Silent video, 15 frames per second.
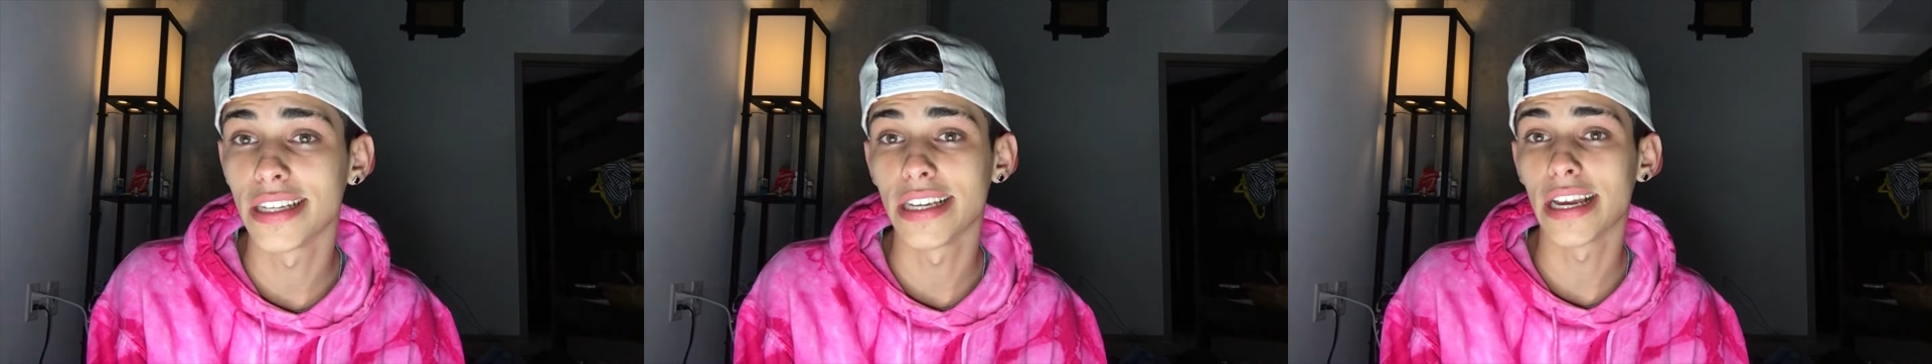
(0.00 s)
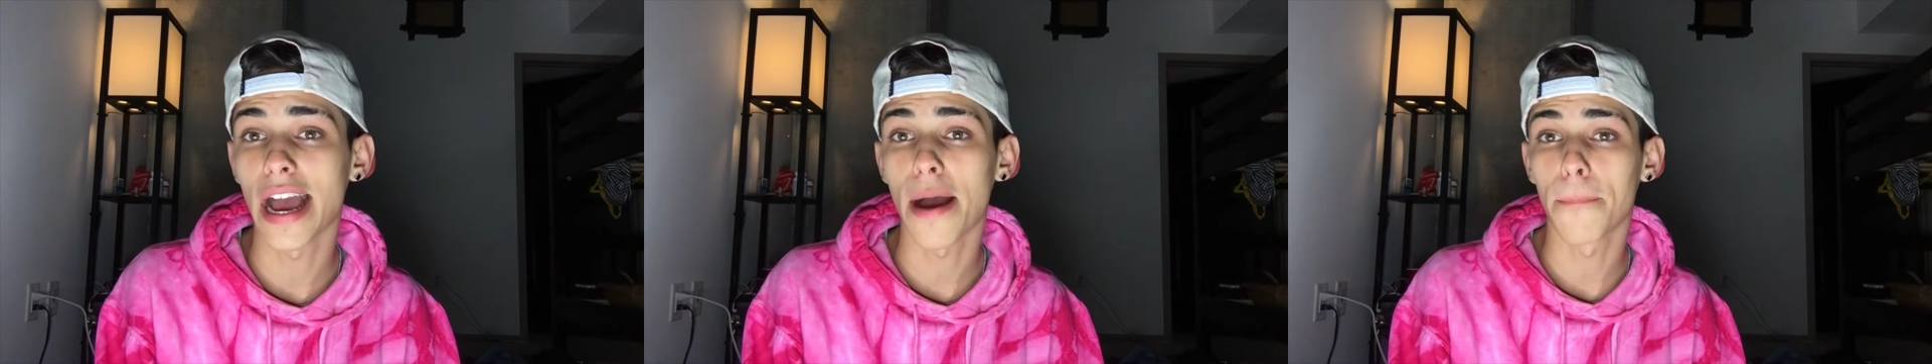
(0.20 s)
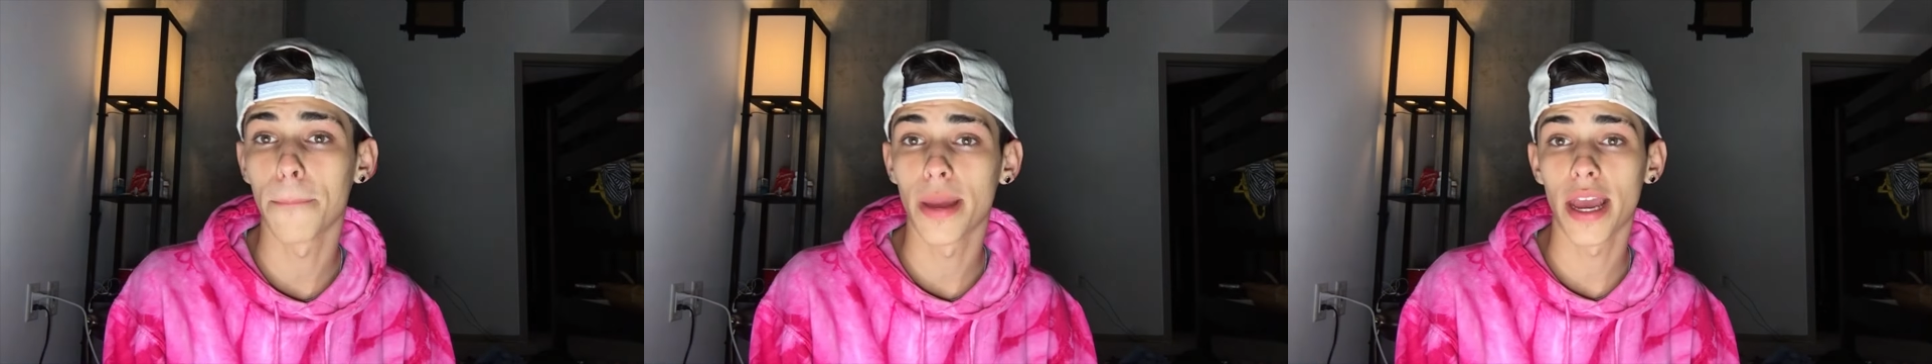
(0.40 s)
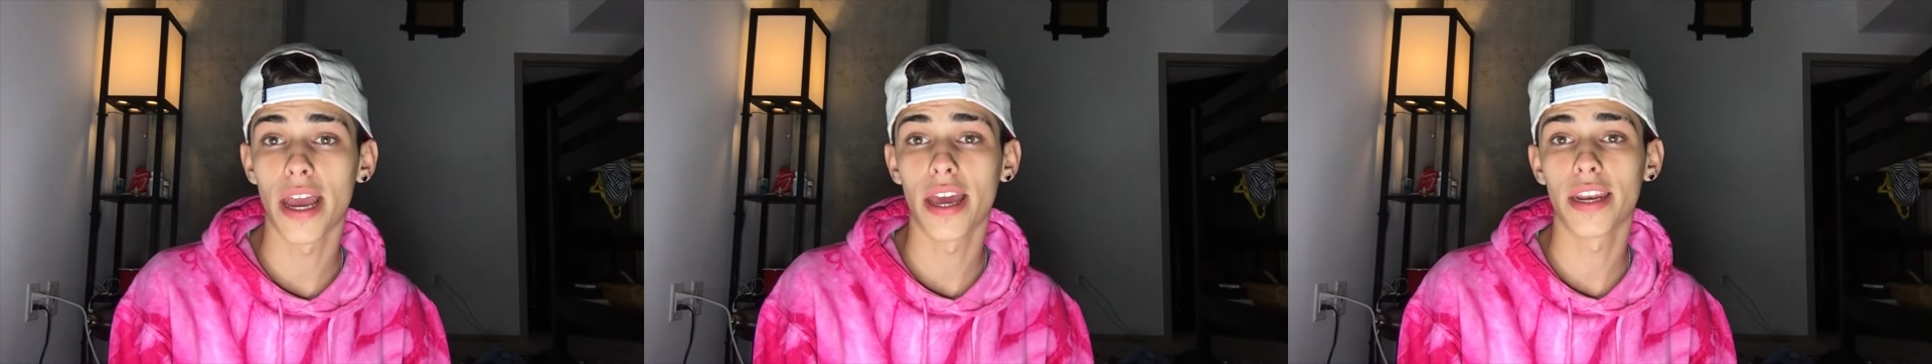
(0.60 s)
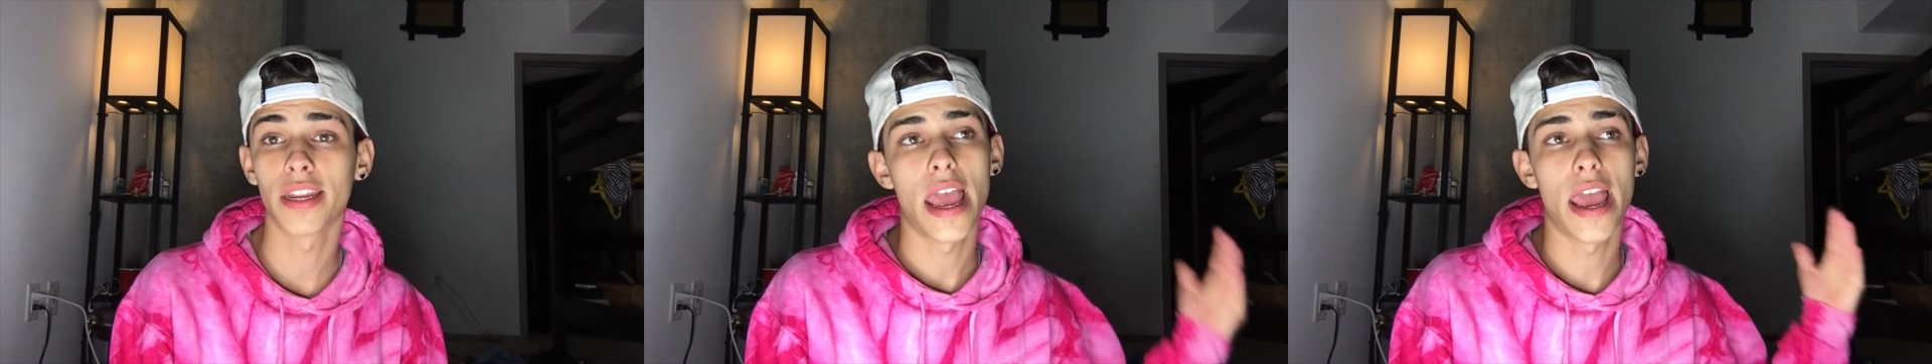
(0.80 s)
He got
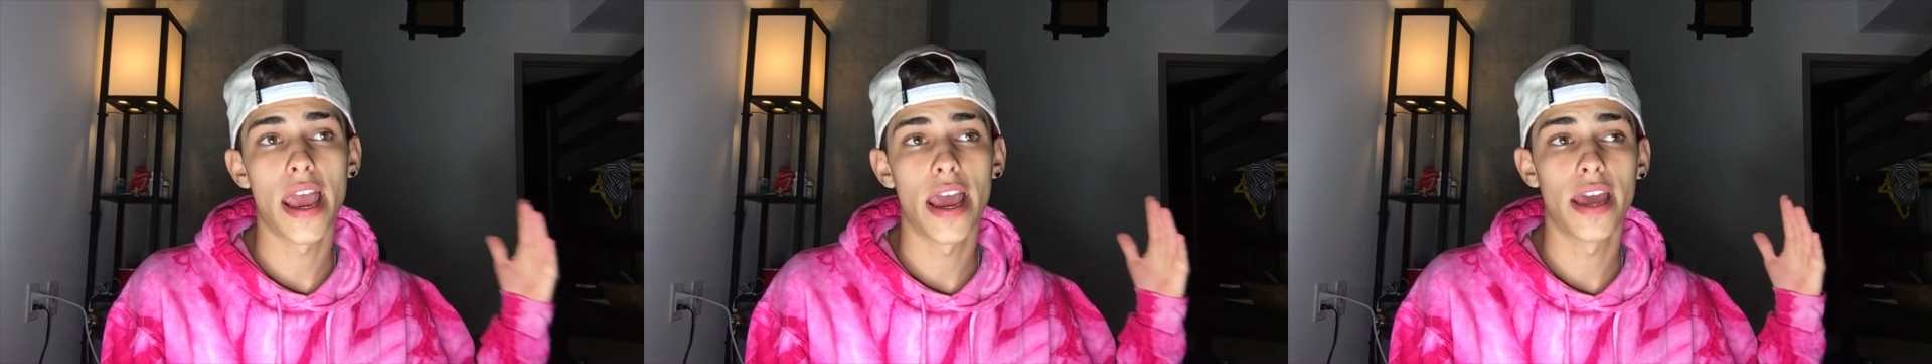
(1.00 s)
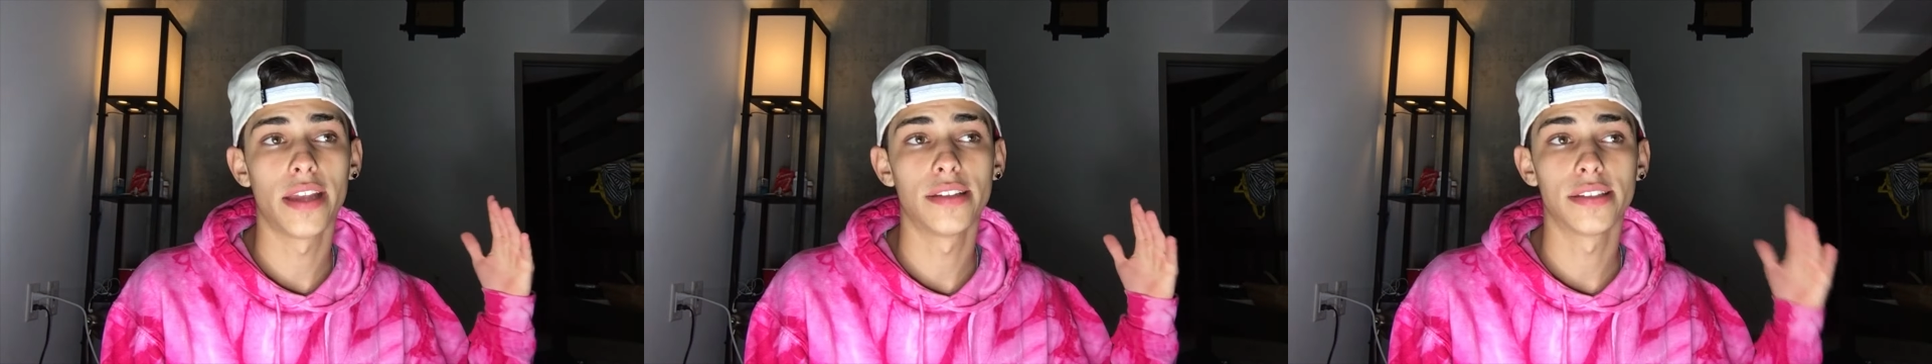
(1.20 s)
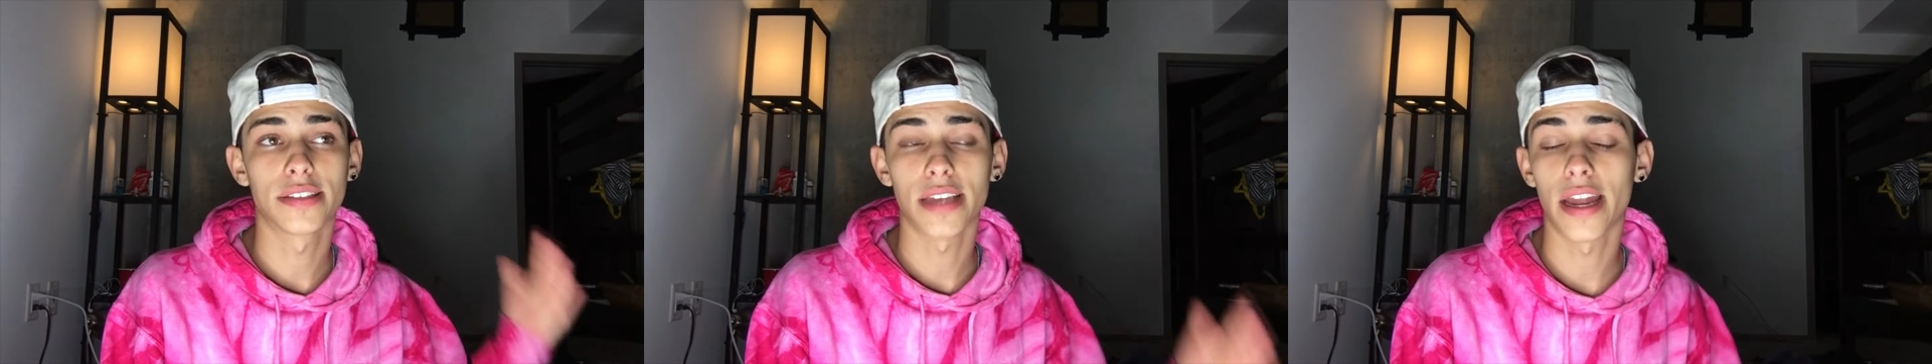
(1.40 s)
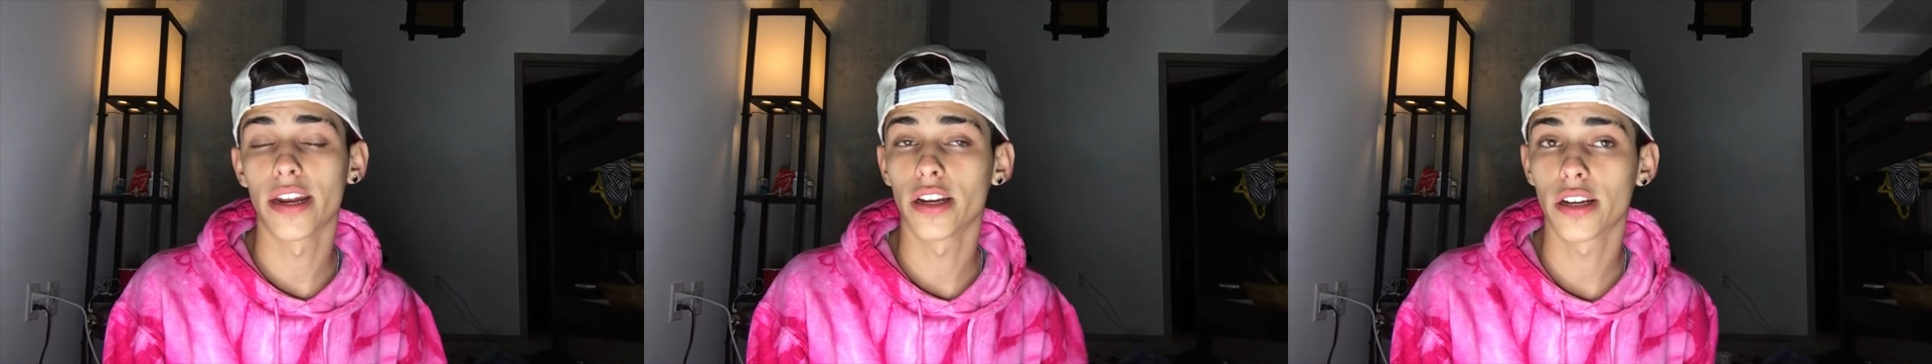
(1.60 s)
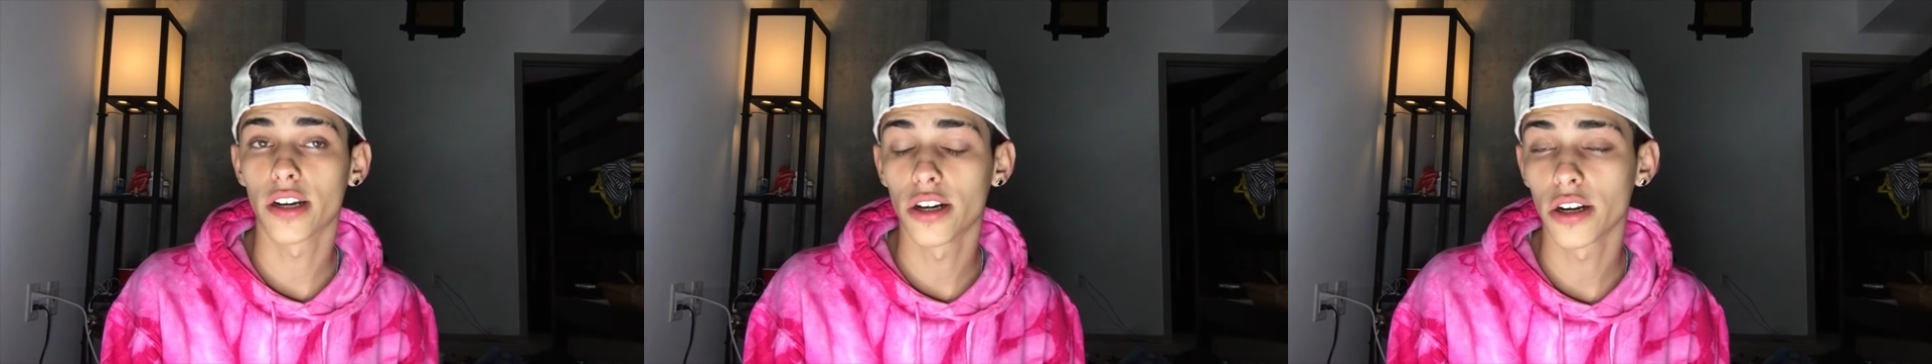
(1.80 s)
mad and
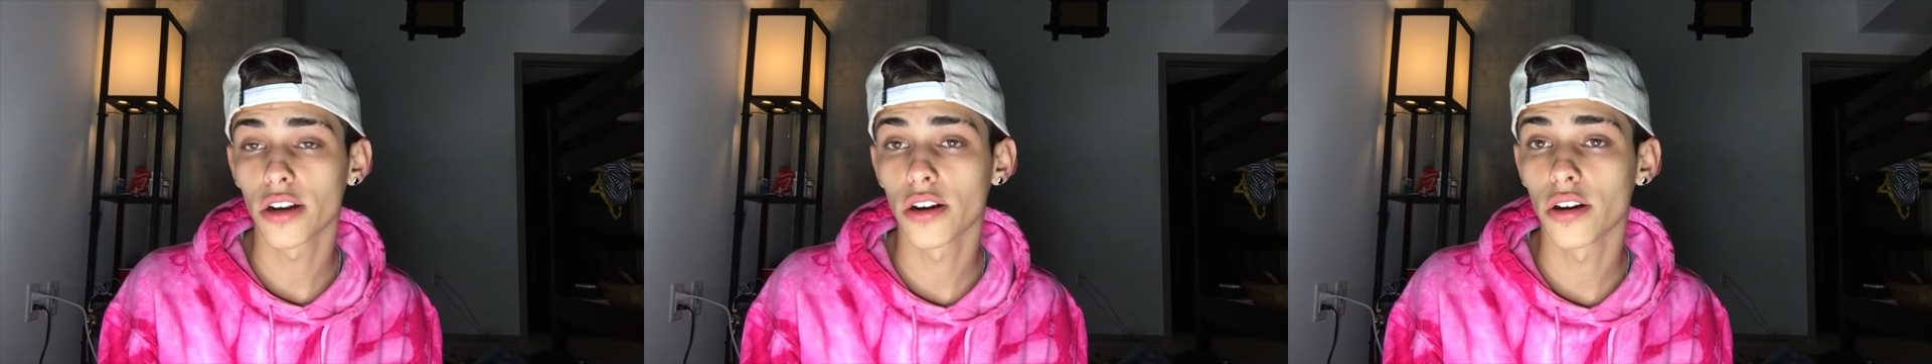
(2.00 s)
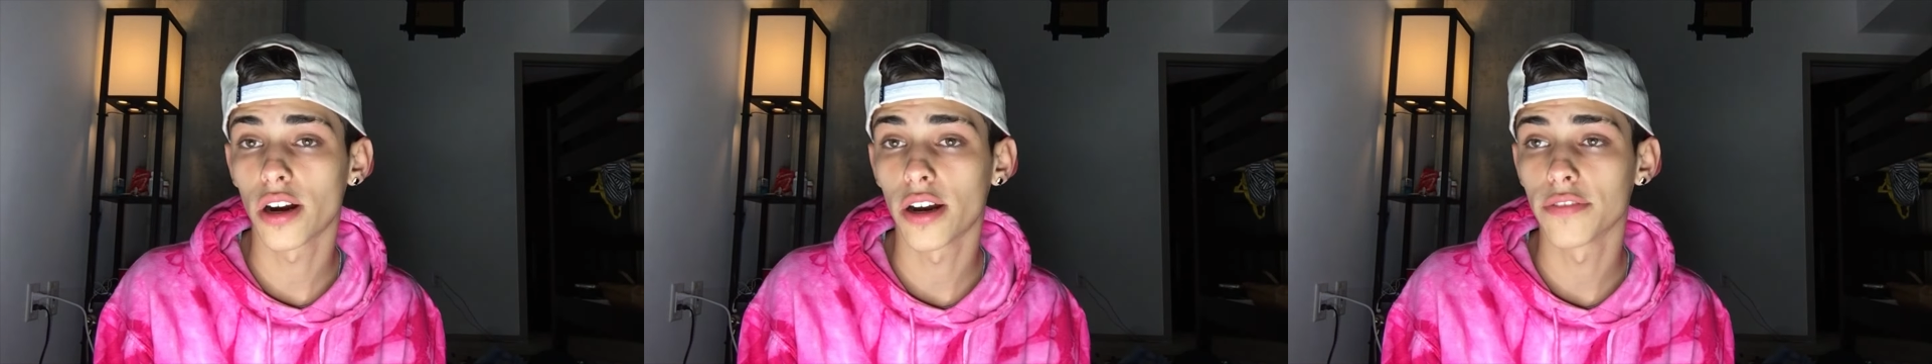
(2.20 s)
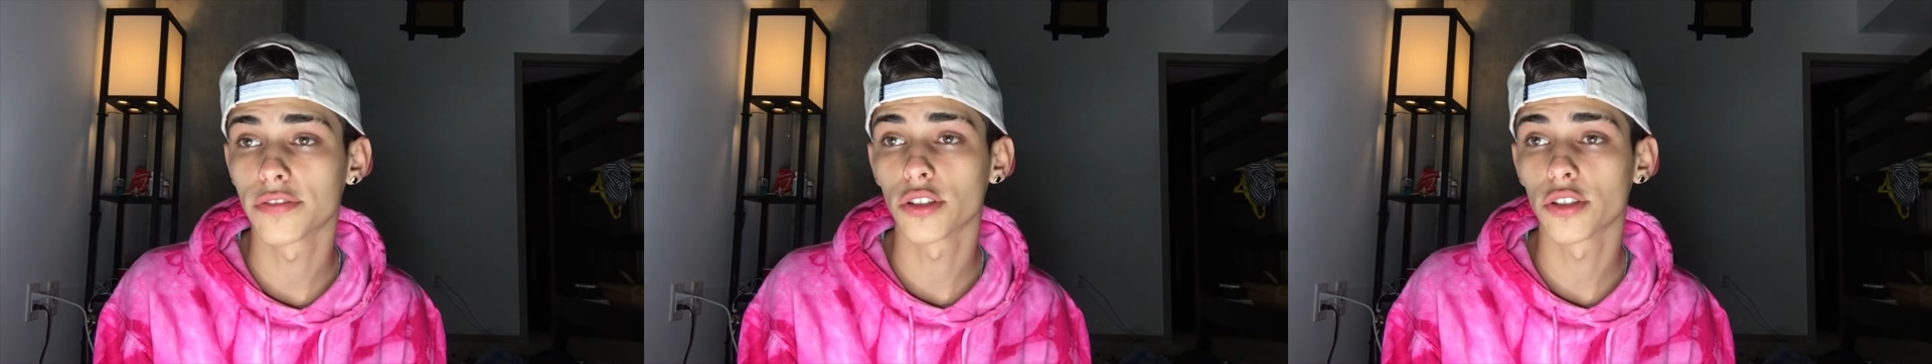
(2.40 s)
decided to cut her off.